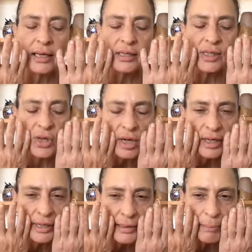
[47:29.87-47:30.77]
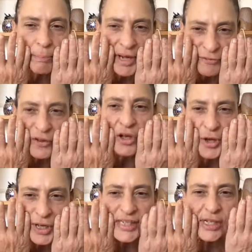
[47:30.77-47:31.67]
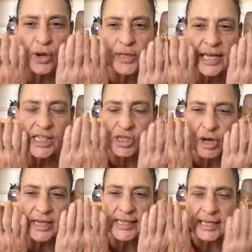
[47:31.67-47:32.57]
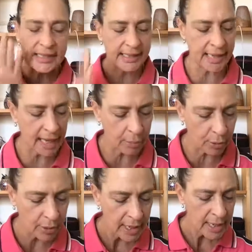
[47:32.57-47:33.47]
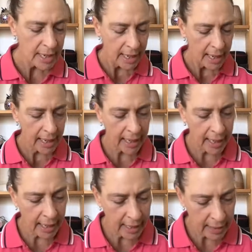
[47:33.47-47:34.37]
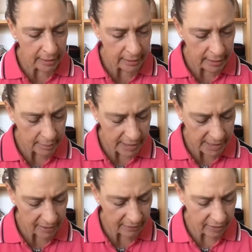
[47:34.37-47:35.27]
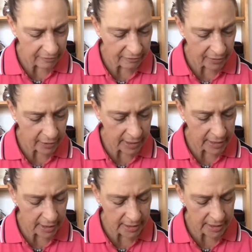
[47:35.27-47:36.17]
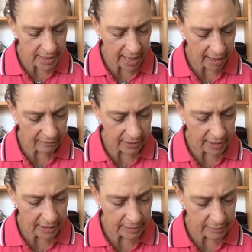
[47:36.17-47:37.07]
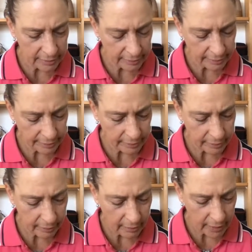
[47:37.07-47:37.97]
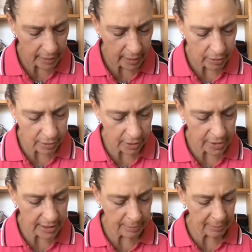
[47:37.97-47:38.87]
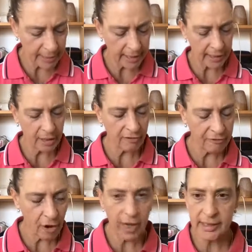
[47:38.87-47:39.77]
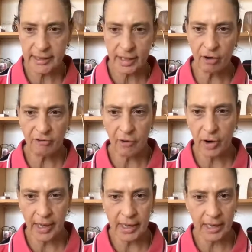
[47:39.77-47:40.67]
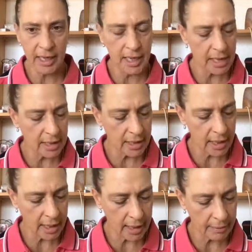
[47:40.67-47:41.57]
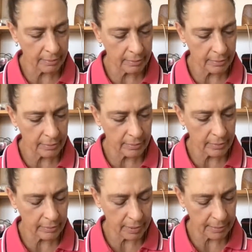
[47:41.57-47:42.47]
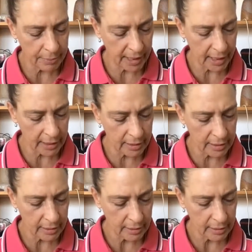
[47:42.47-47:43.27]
solid bit for her so that it's not as unstable. Let me see if I can find. I did have it. I'll go to the bit bank and I'll find the bit bank.